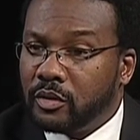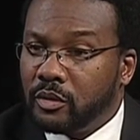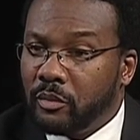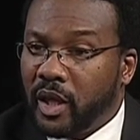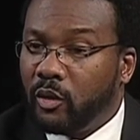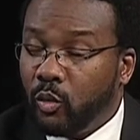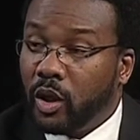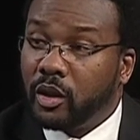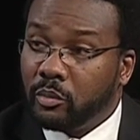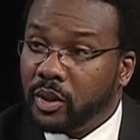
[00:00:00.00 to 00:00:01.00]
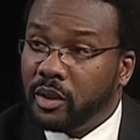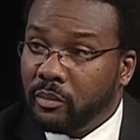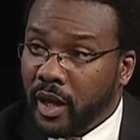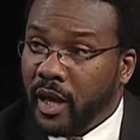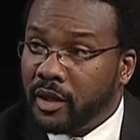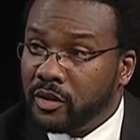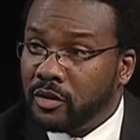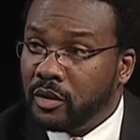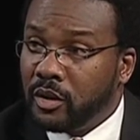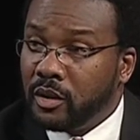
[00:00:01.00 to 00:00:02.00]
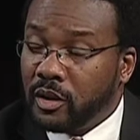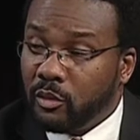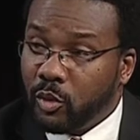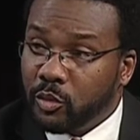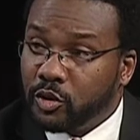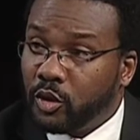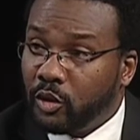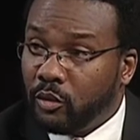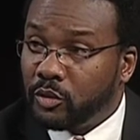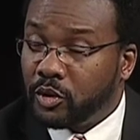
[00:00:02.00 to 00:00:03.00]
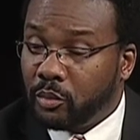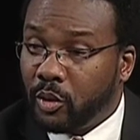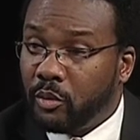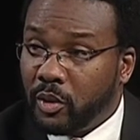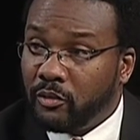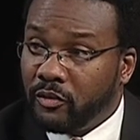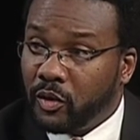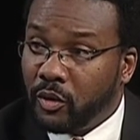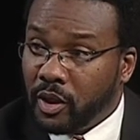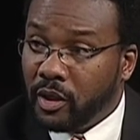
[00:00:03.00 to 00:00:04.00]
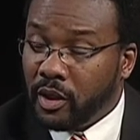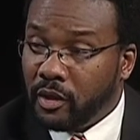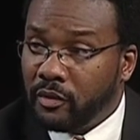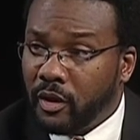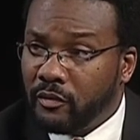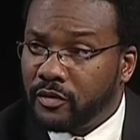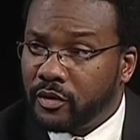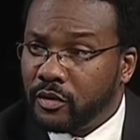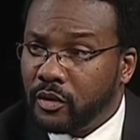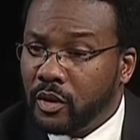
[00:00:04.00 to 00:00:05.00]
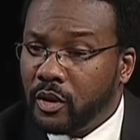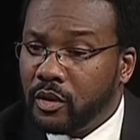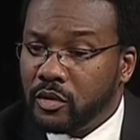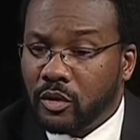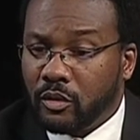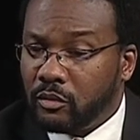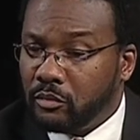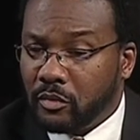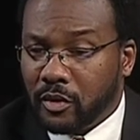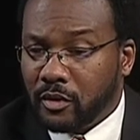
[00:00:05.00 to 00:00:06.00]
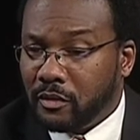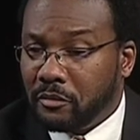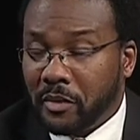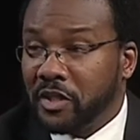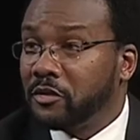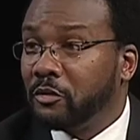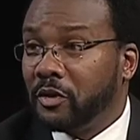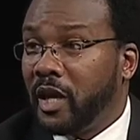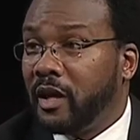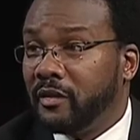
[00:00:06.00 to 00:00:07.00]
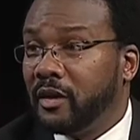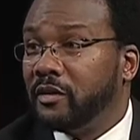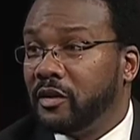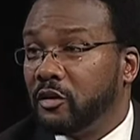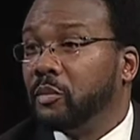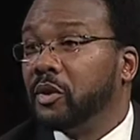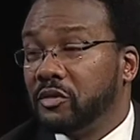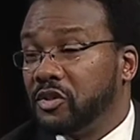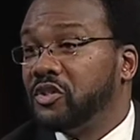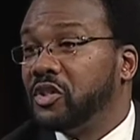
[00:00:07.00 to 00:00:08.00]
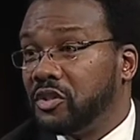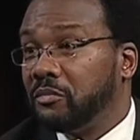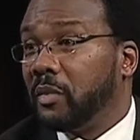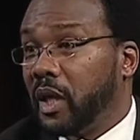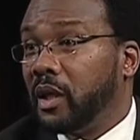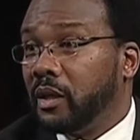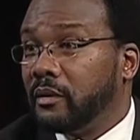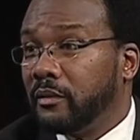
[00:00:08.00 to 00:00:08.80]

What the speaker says: make one complete package that we would turn over to the permit review hearing officer. So based on that, there'll be a decision made.